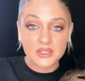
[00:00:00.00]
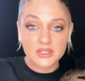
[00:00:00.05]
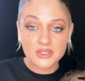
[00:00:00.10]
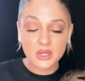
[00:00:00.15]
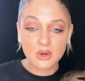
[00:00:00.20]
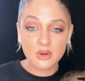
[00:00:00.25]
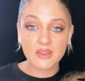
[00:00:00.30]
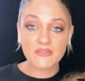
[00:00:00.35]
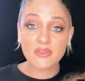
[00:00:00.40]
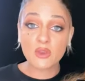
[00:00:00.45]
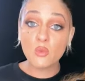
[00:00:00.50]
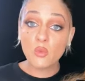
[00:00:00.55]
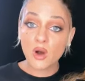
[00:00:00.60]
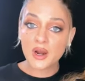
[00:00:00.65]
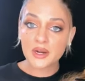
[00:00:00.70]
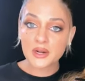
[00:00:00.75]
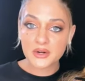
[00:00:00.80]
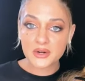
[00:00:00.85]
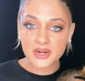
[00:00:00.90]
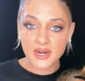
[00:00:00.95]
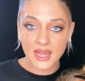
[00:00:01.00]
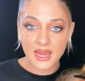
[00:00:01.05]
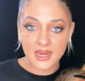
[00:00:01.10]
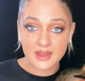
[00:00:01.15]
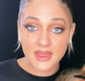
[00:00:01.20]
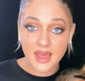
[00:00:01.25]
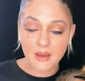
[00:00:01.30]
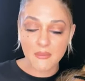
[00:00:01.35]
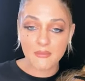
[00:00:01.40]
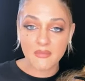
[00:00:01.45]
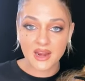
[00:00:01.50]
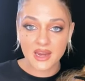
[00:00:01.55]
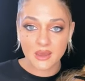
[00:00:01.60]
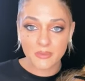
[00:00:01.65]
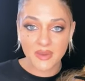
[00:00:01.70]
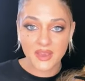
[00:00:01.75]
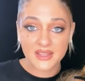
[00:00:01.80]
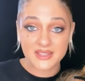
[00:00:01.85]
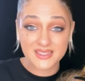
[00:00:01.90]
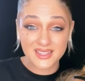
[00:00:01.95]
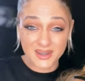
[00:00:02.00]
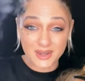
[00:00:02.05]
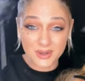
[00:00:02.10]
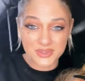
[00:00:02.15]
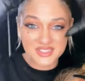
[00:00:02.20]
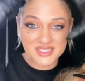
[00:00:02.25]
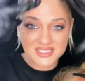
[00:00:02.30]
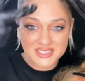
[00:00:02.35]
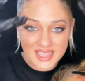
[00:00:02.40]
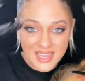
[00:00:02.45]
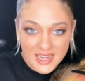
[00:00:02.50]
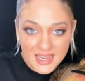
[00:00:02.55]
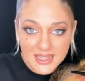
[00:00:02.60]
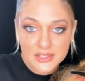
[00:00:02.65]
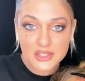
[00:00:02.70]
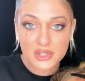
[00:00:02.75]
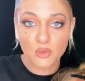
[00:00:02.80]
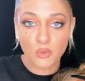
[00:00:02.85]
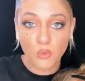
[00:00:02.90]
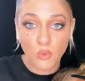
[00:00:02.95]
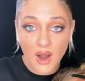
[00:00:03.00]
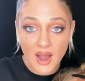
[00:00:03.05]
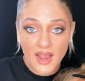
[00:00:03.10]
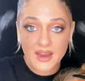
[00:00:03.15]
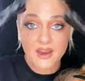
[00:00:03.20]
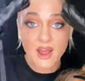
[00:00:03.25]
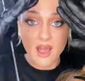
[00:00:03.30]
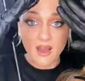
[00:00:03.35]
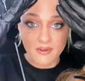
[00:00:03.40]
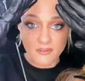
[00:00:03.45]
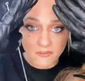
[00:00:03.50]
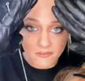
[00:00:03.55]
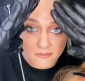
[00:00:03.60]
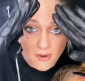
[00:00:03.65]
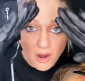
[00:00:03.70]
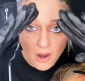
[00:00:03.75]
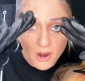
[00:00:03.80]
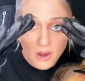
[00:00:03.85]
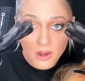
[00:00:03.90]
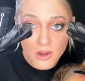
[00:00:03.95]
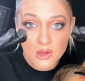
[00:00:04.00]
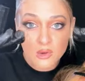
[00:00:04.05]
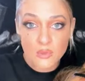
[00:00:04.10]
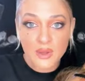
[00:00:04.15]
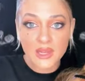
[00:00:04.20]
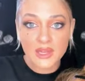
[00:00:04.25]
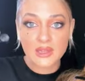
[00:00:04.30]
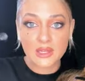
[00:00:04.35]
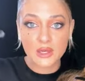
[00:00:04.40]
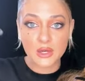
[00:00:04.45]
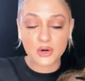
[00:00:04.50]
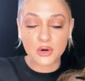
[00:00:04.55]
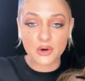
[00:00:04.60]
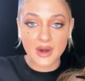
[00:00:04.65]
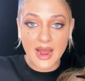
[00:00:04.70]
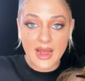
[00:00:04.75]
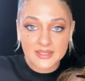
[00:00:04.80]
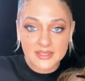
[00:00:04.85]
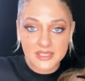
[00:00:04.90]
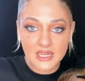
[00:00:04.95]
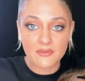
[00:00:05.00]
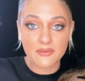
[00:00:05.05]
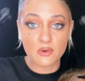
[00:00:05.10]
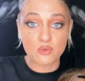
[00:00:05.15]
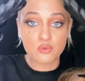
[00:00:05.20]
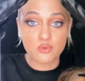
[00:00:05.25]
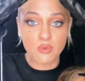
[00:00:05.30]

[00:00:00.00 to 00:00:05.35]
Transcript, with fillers: So if you wanna create that money piece that goes skinny to wide following the crest of a